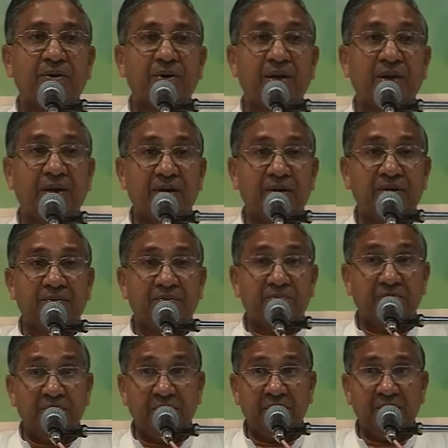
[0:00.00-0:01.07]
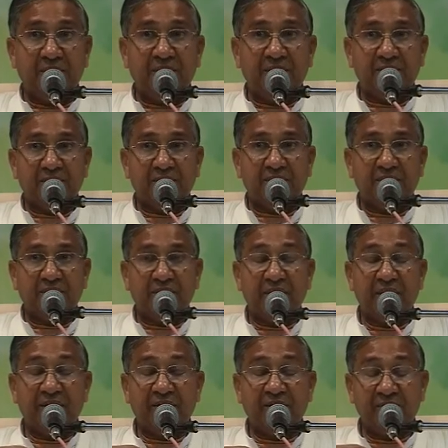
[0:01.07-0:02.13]
and me,
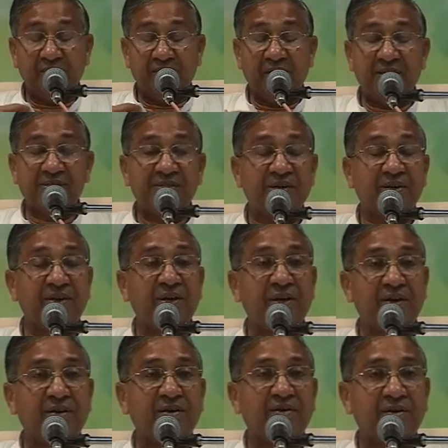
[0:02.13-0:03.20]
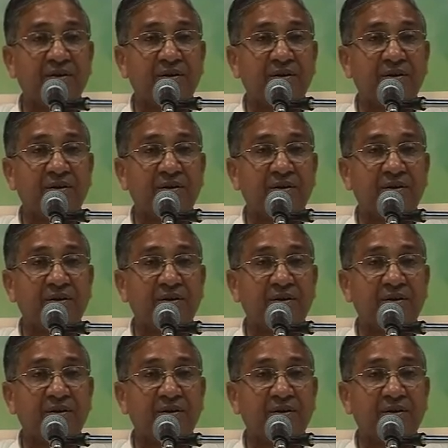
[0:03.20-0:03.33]
uh, even as the king,